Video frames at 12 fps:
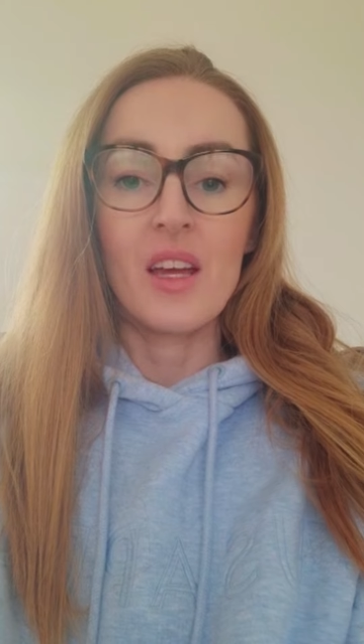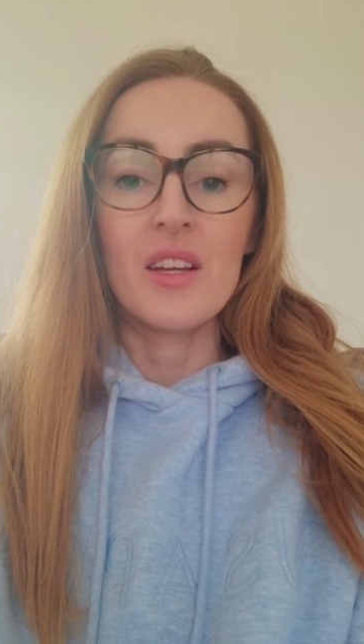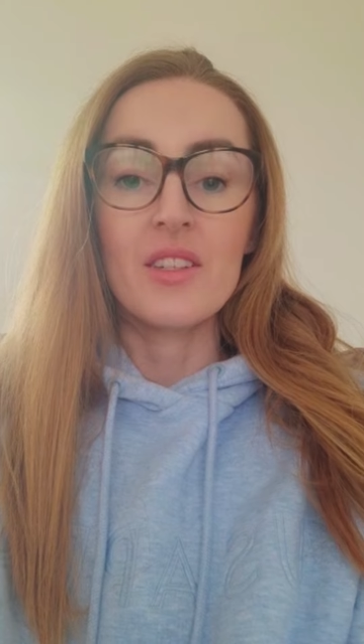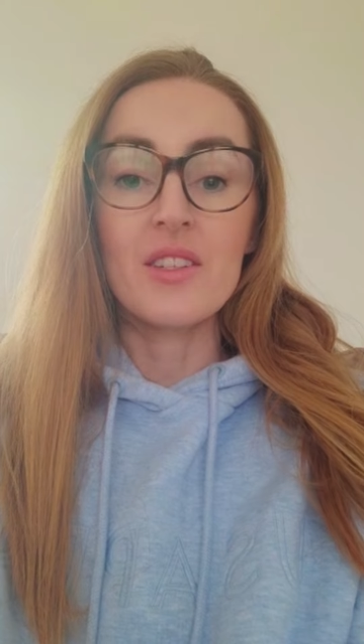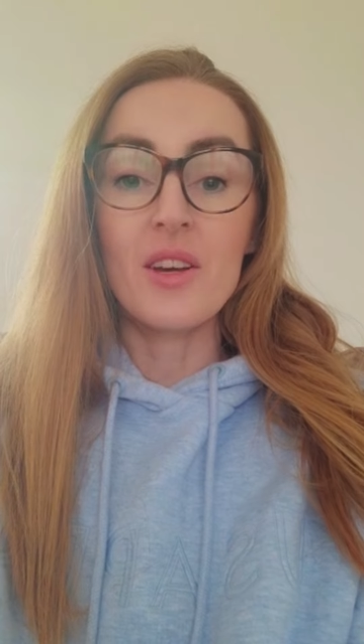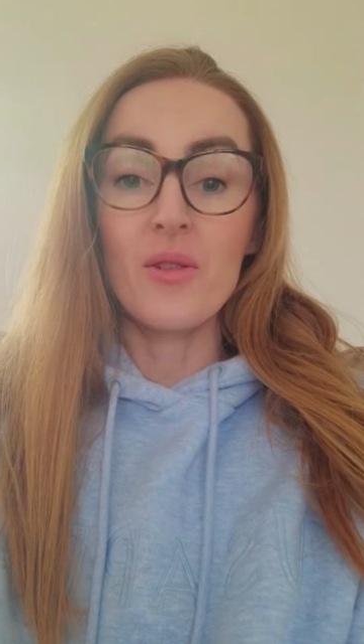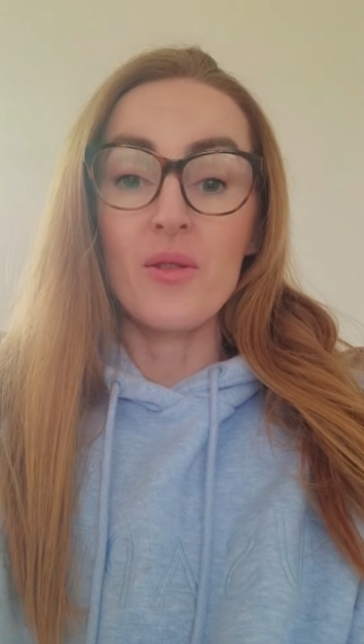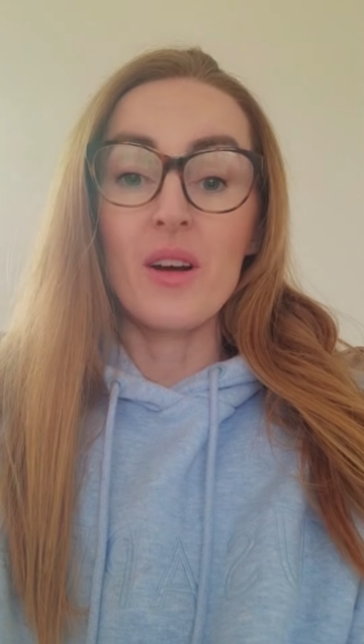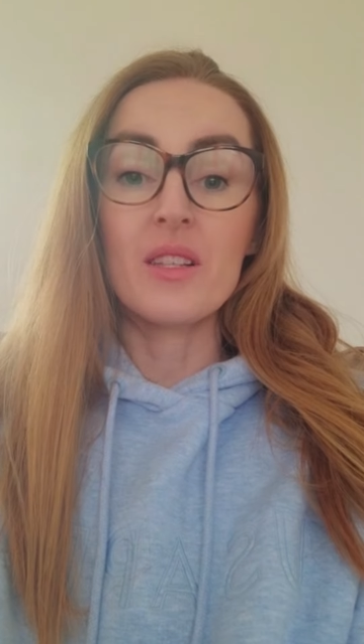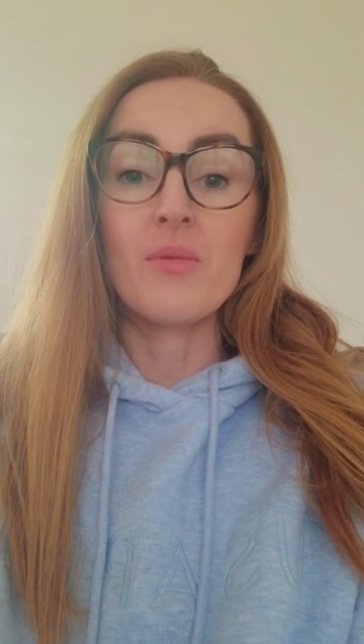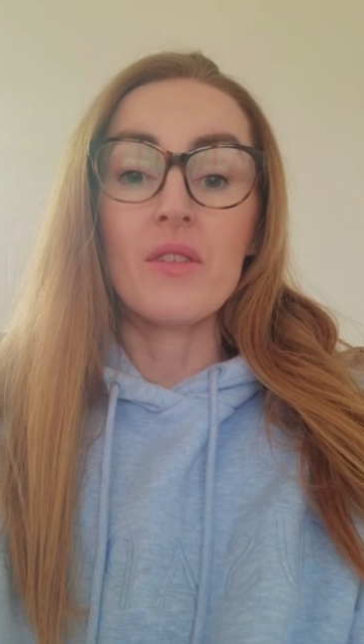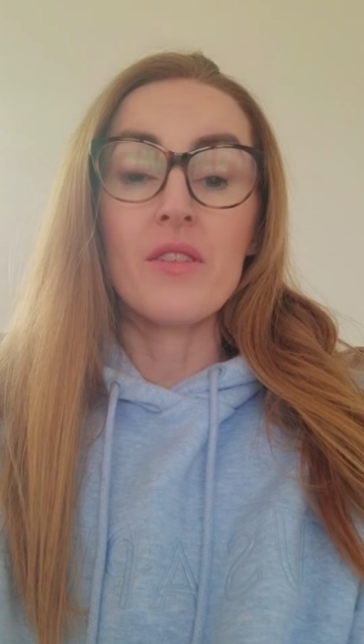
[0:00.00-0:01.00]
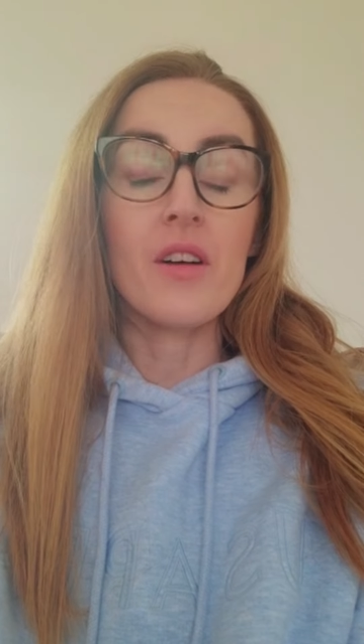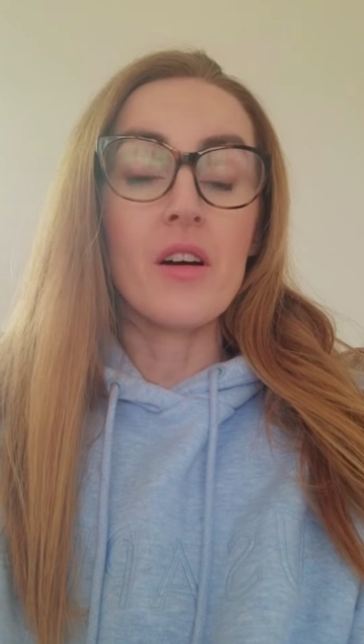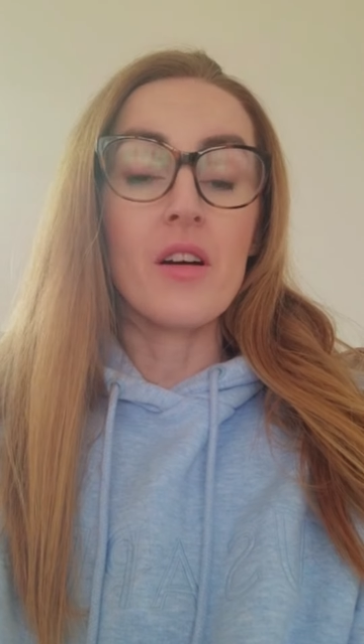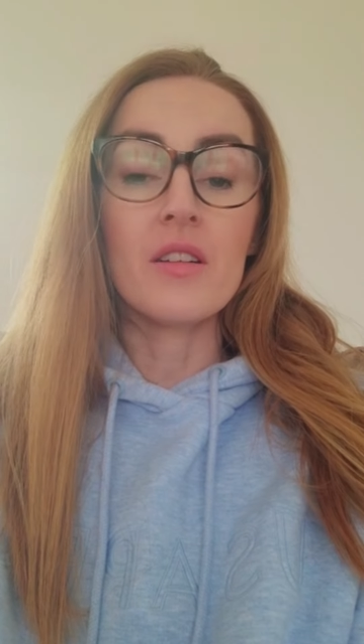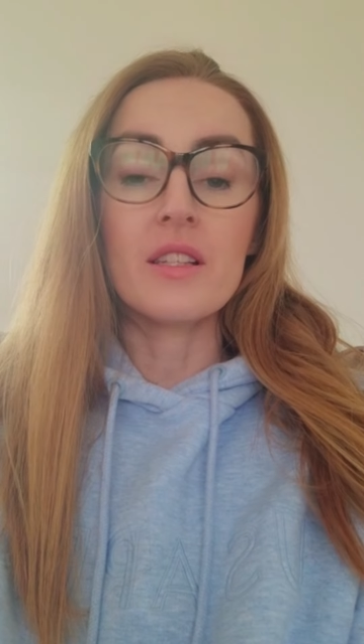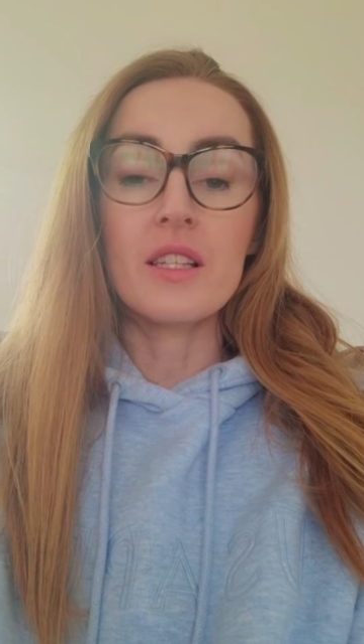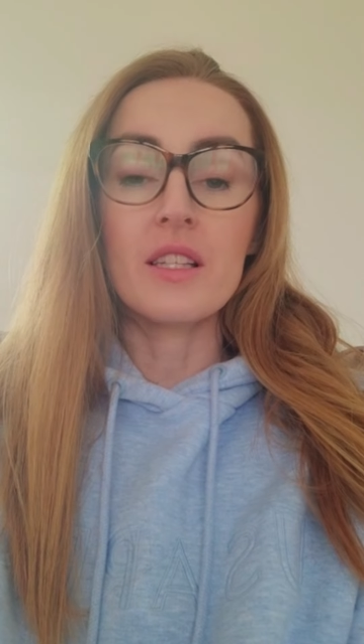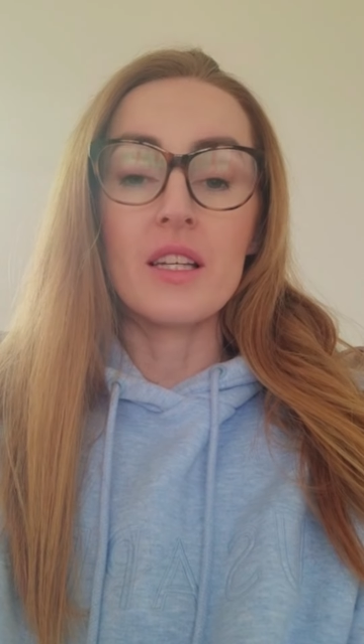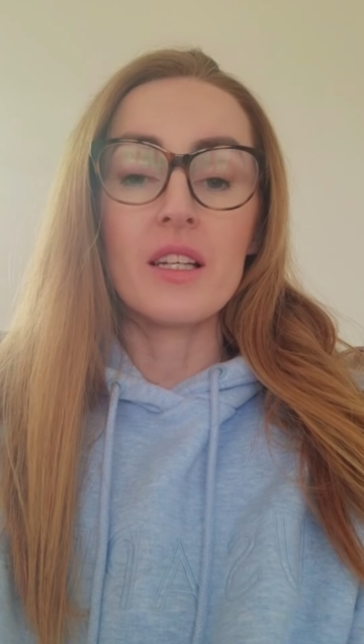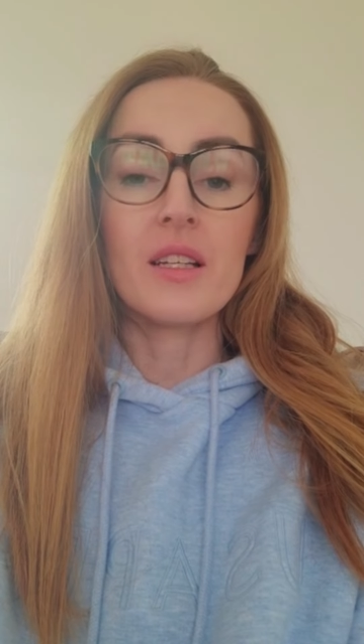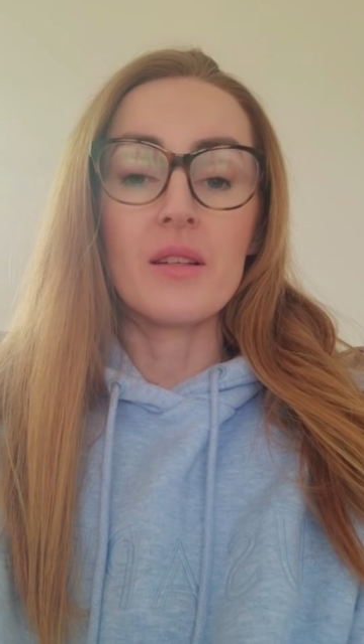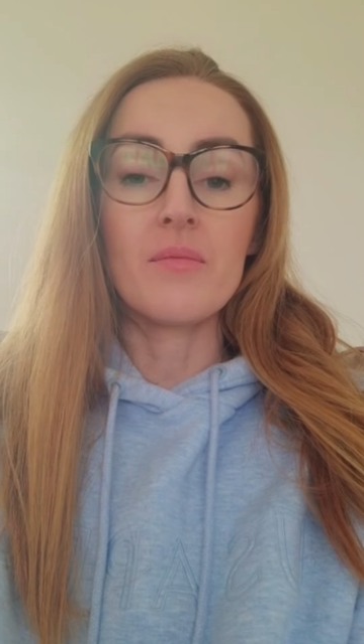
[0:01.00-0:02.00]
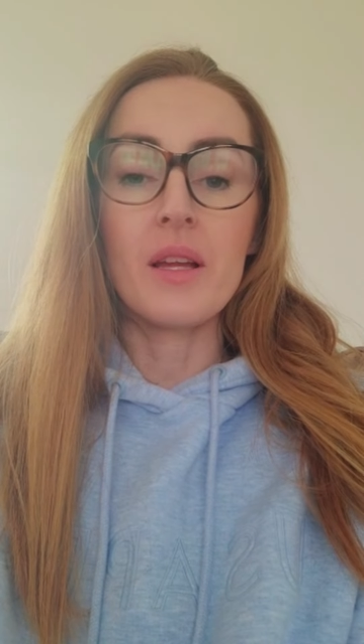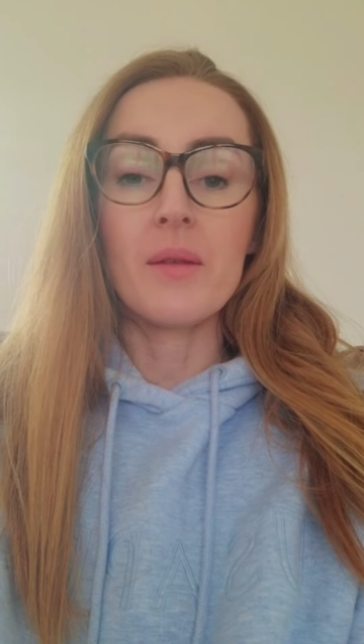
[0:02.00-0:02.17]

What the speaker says: So as we've all seen many,